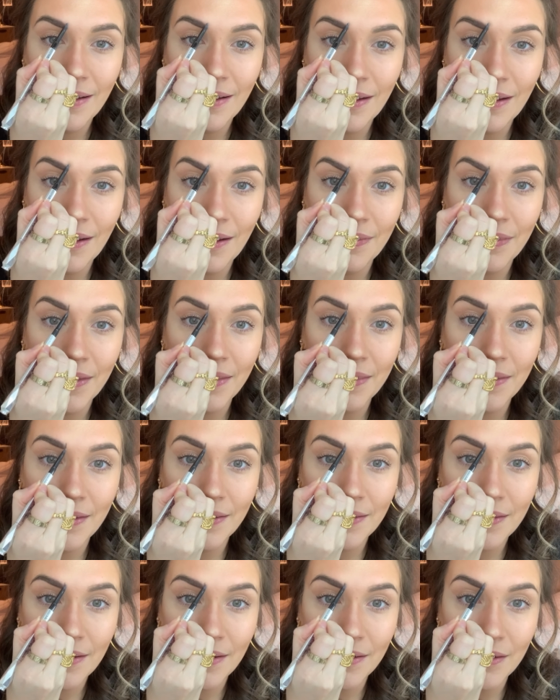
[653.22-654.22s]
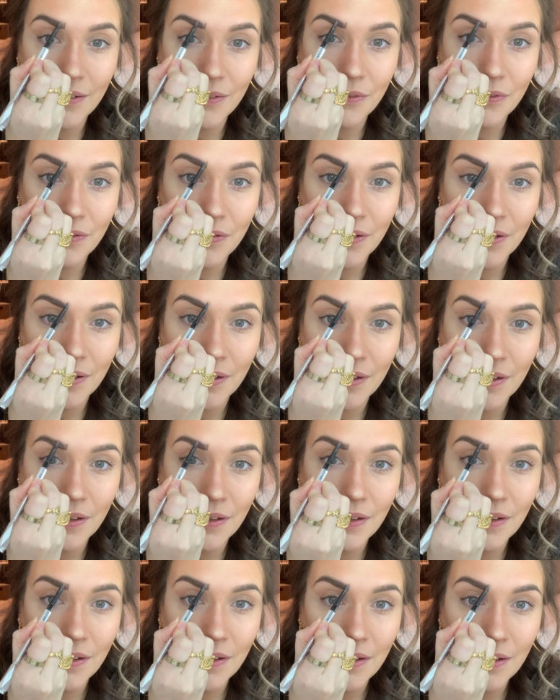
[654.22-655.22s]
And then this kind of
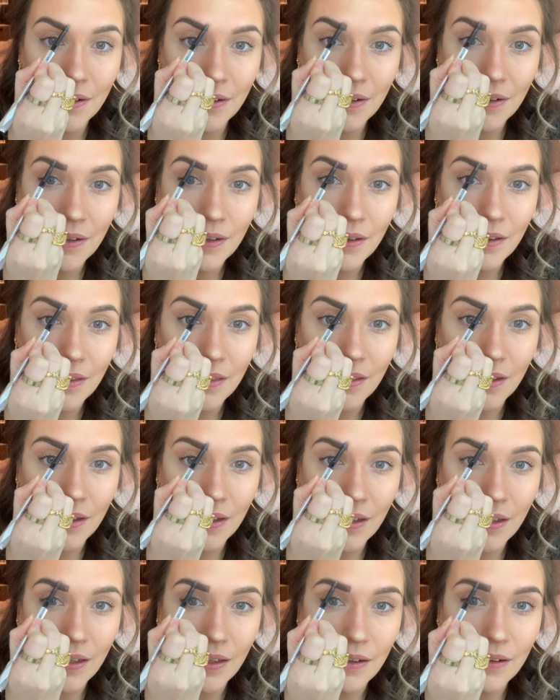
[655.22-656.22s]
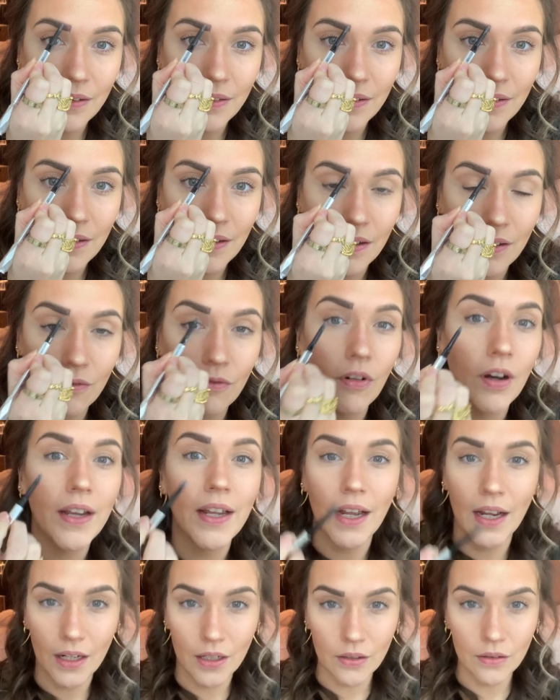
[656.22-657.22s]
thing here, this kind of right
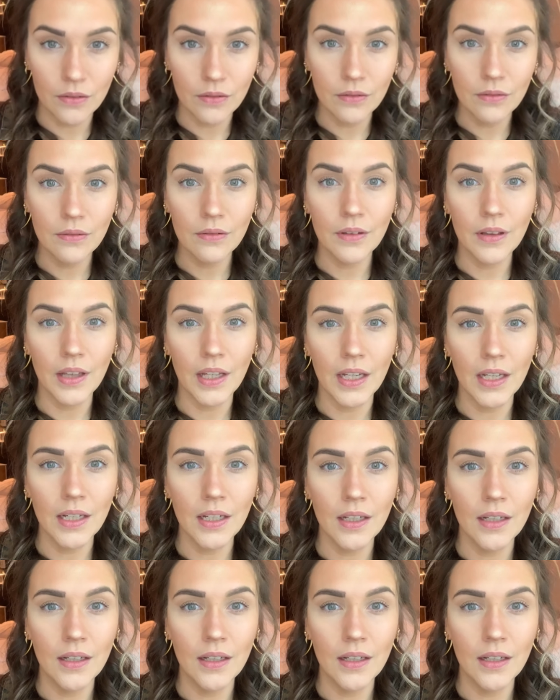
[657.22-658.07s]
angle thing.